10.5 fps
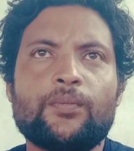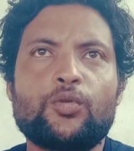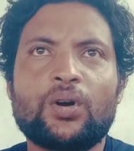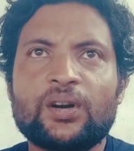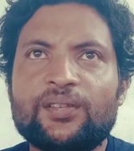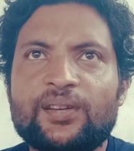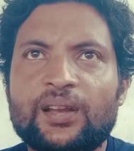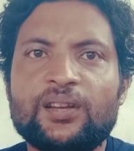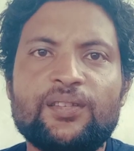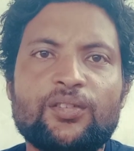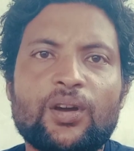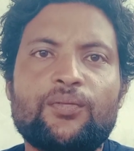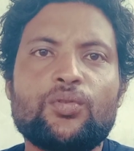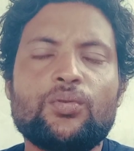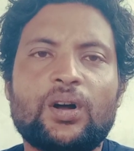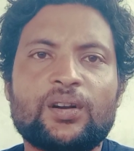To understand this, you have
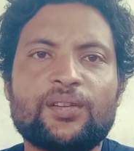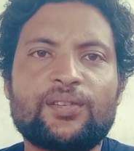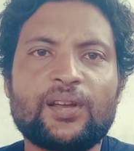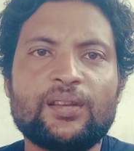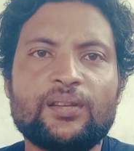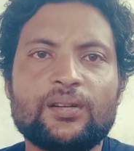to understand